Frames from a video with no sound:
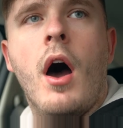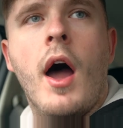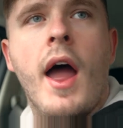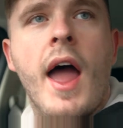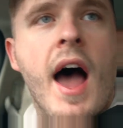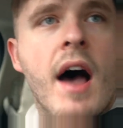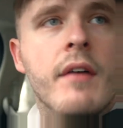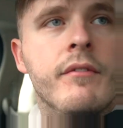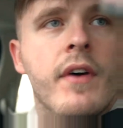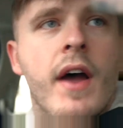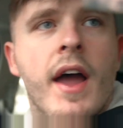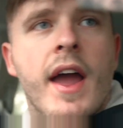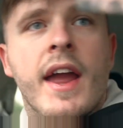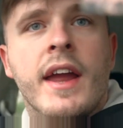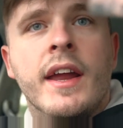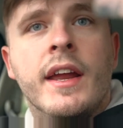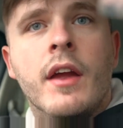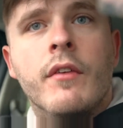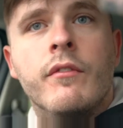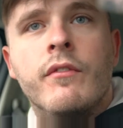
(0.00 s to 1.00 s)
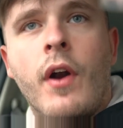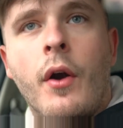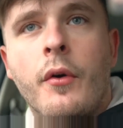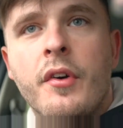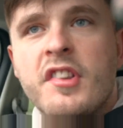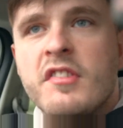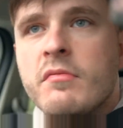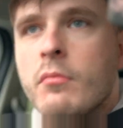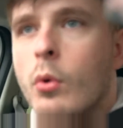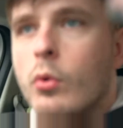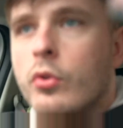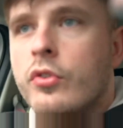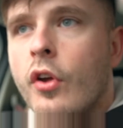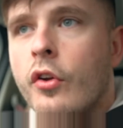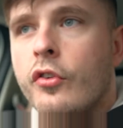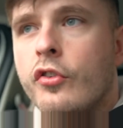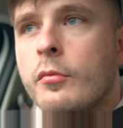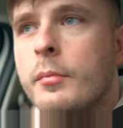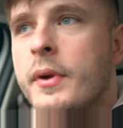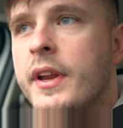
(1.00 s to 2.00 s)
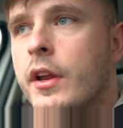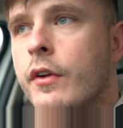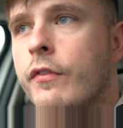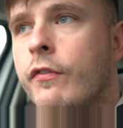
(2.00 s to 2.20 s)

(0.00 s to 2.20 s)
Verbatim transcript: I have a very small social media